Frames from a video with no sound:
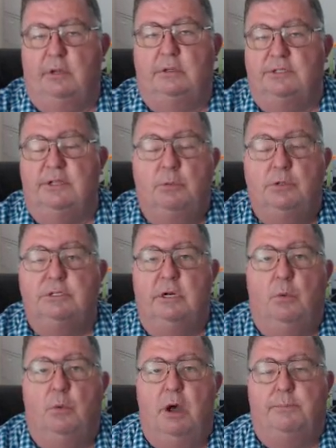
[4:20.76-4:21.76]
someone's
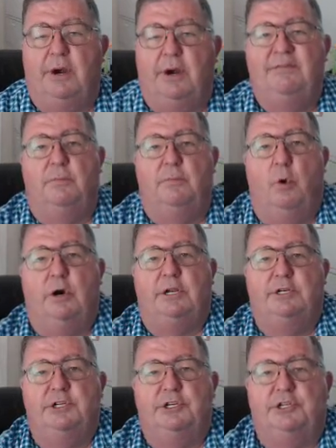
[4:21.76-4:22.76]
going to want private
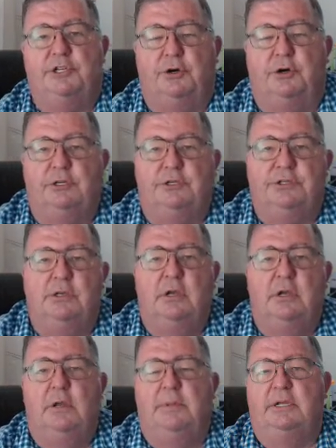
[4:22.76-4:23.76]
mortgage insurance,
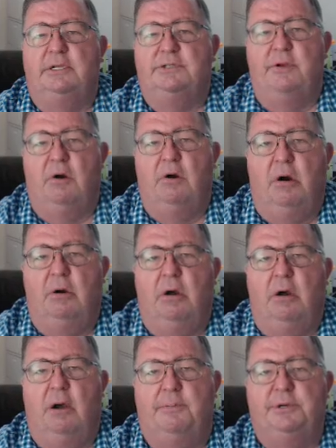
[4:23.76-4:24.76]
because there are
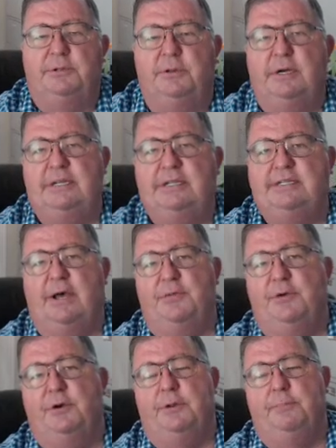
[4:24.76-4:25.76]
opportunities
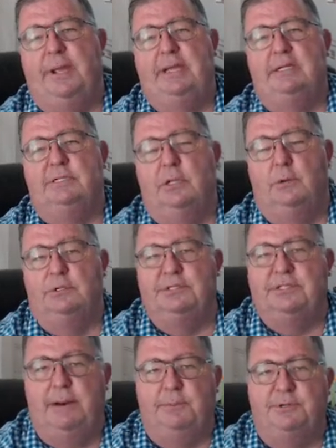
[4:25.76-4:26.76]
out there to pay as low as
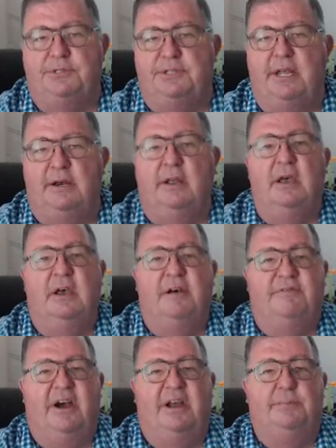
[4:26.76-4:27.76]
10%,
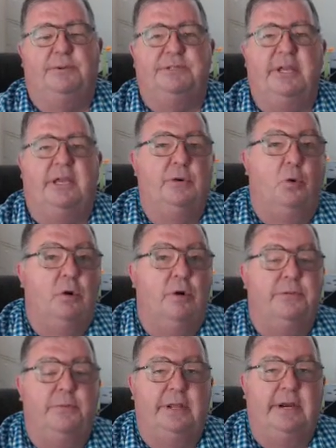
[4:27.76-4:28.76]
5%, or
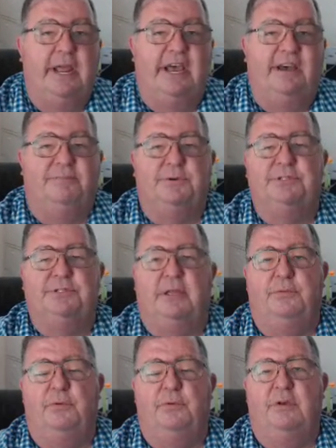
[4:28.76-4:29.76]

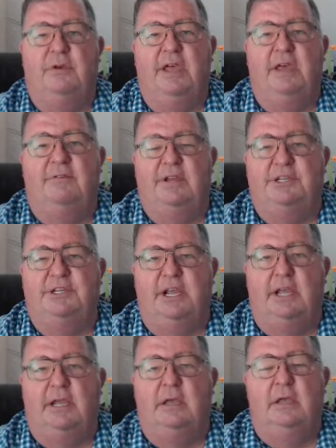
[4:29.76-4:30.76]
3.5% through the
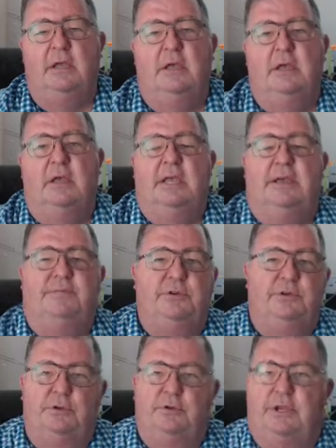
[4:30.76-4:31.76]
FHA. If you
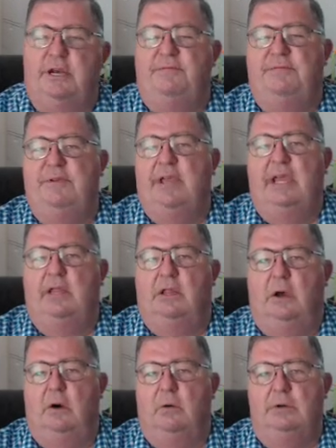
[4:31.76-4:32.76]
do get a VA
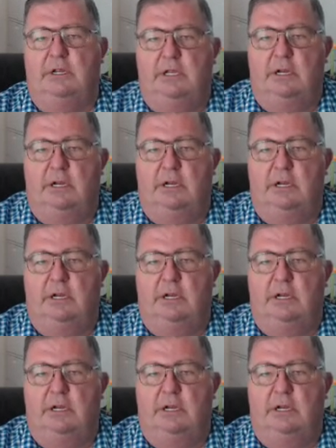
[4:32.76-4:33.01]
loan,